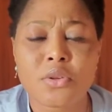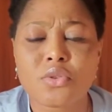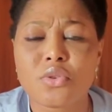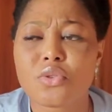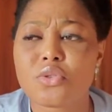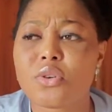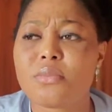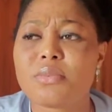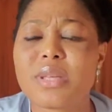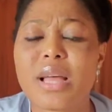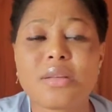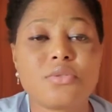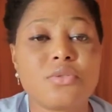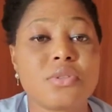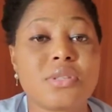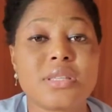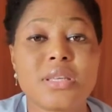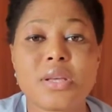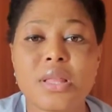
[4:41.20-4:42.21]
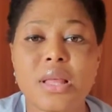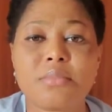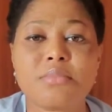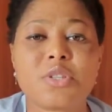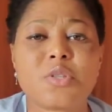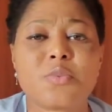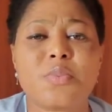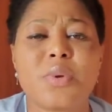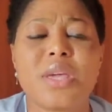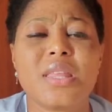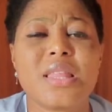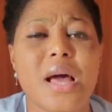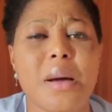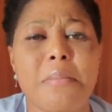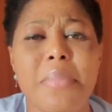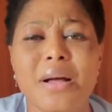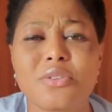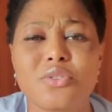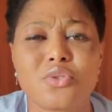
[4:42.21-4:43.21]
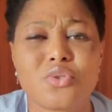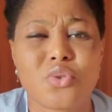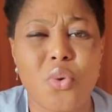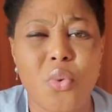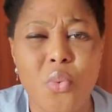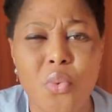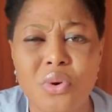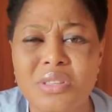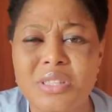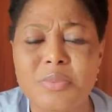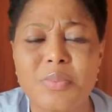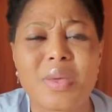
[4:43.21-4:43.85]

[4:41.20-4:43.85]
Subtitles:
So sometimes you see them speaking about someone,